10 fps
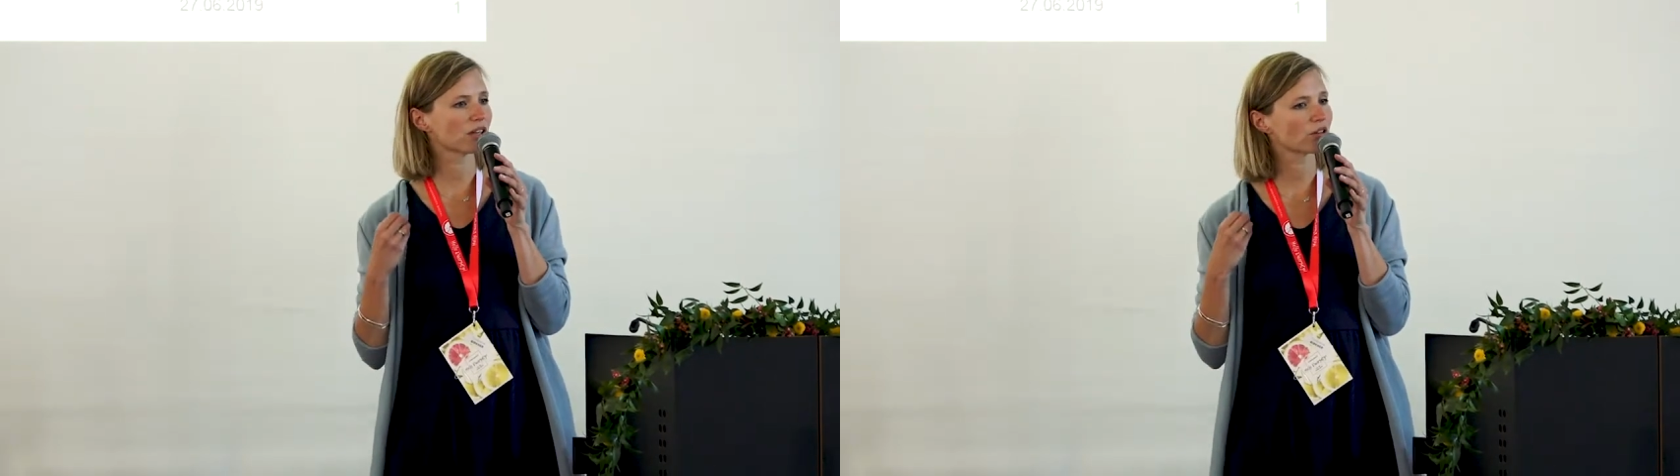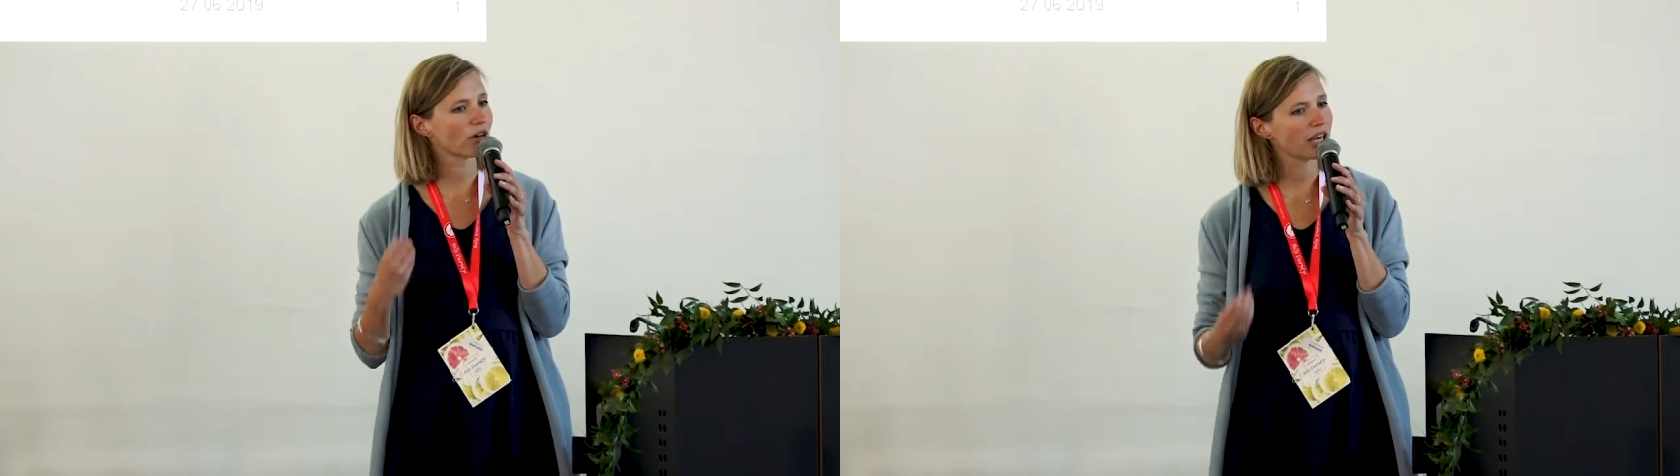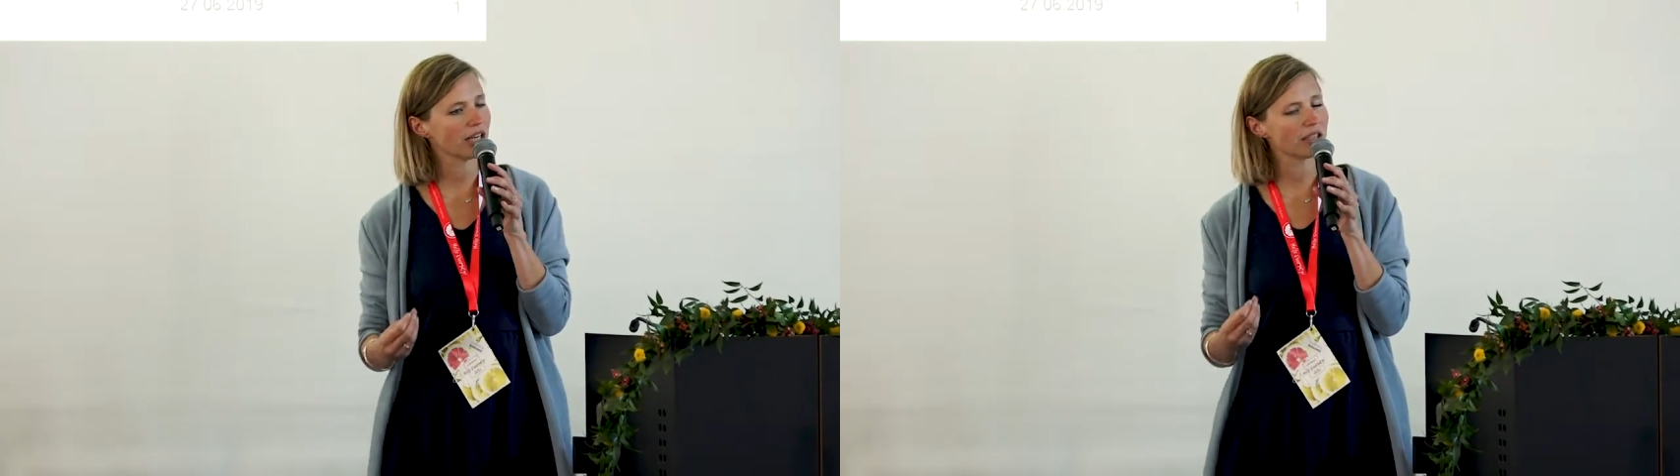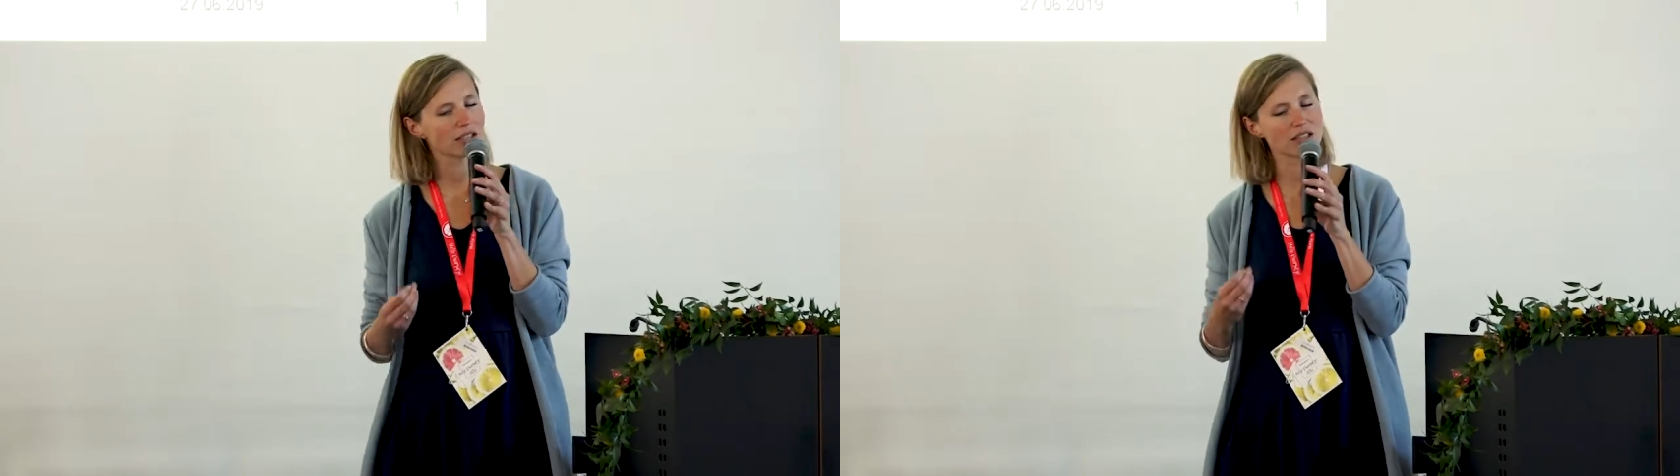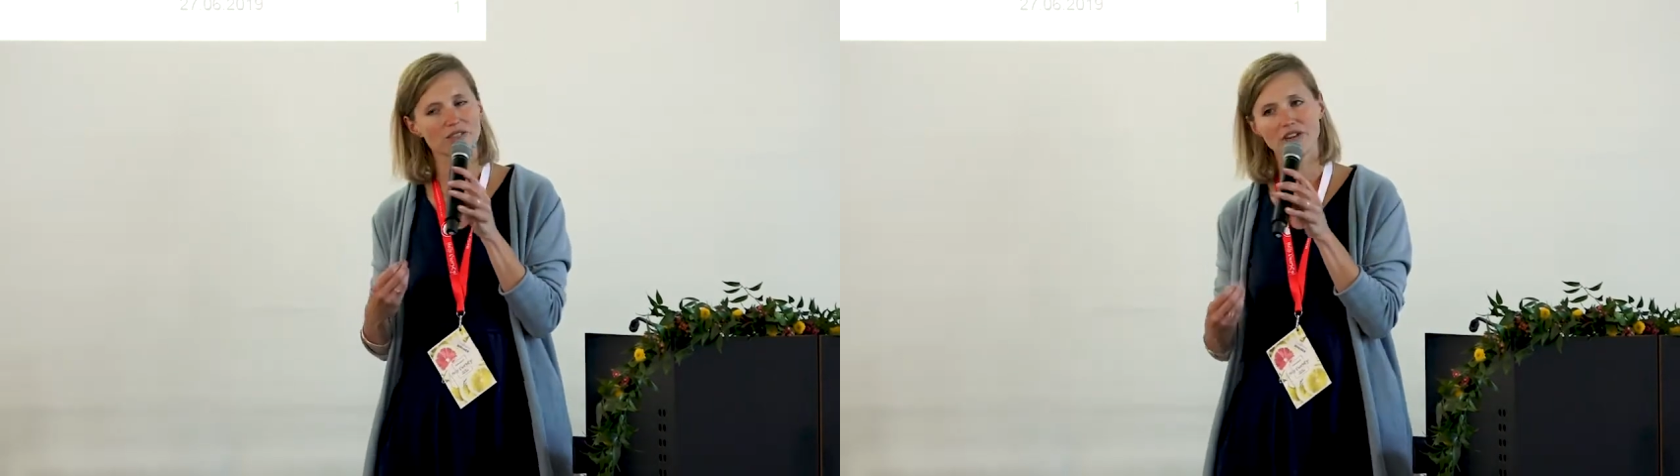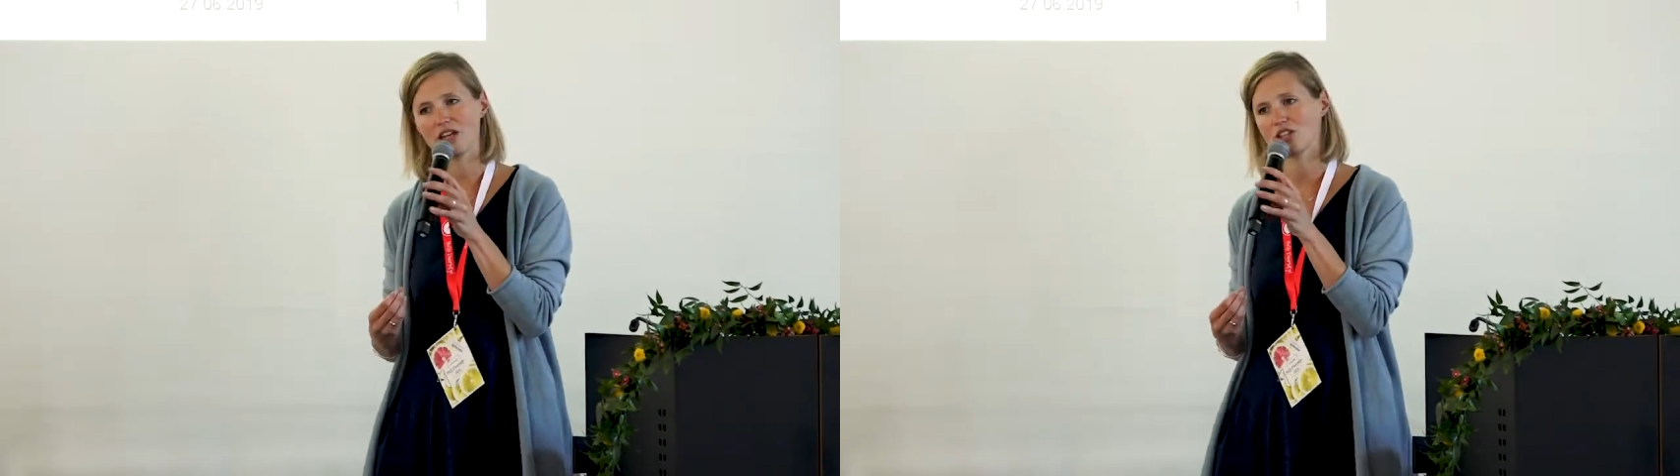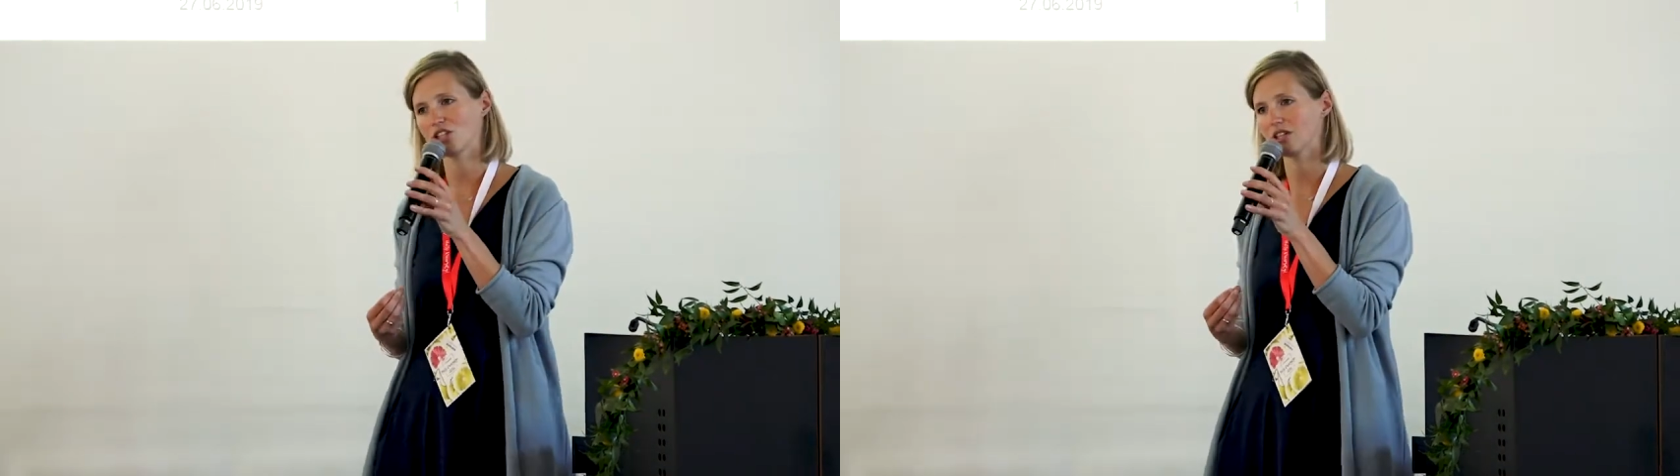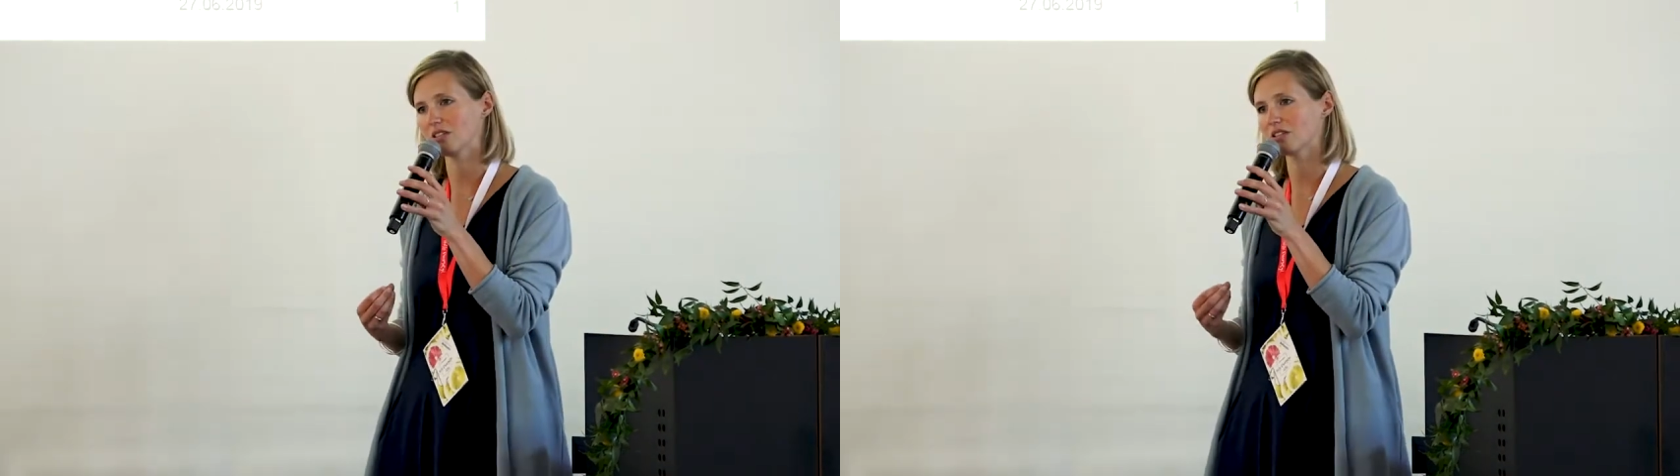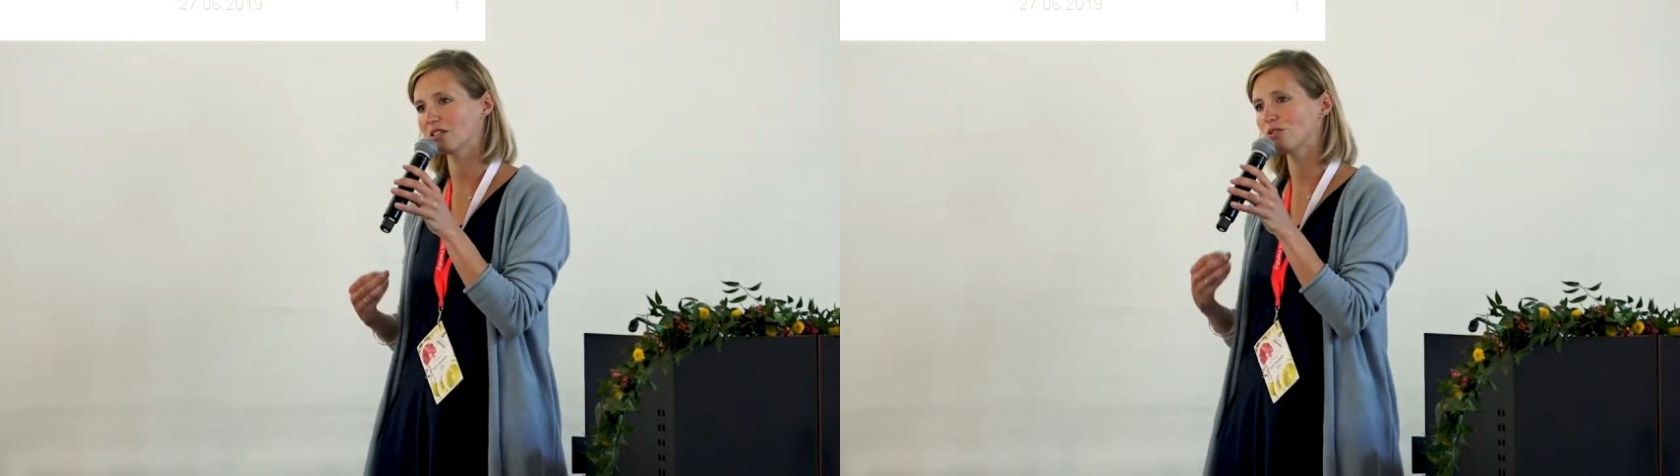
great inventions,